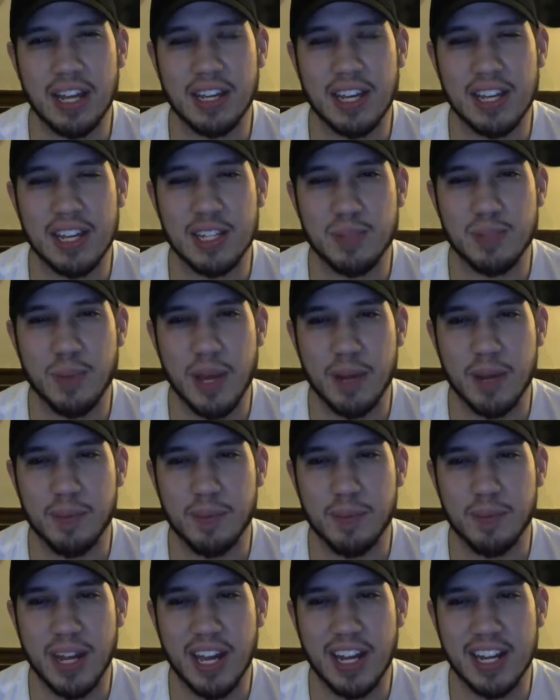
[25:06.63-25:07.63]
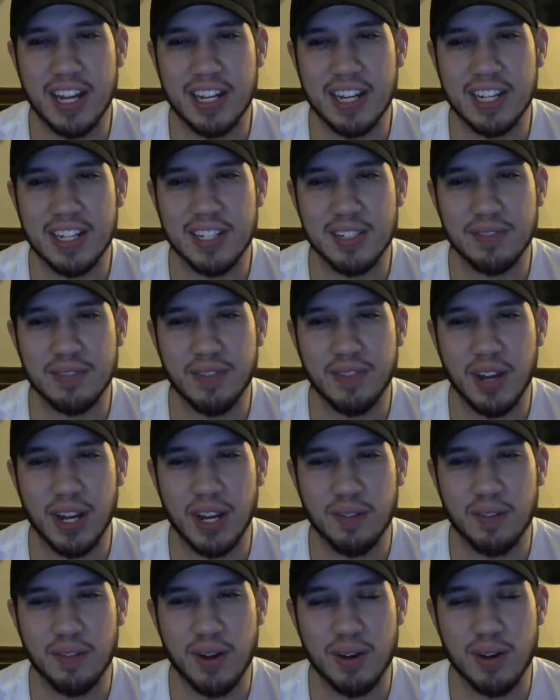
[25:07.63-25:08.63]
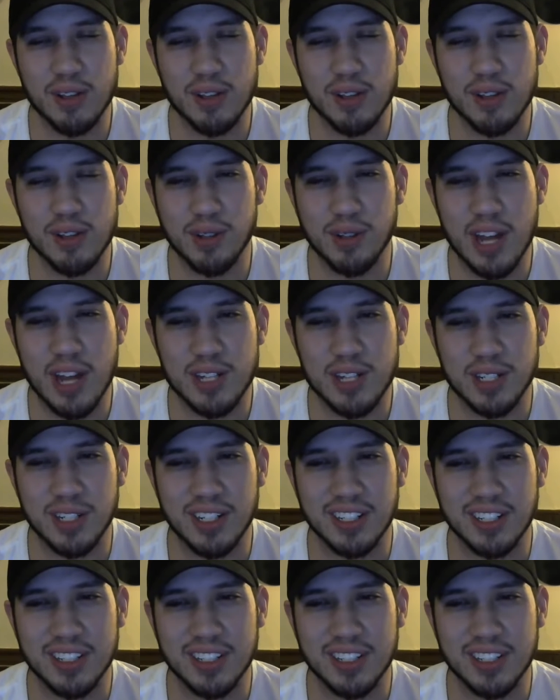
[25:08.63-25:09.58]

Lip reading: he's Mike Burnett and he does fucking photos for Thrasher.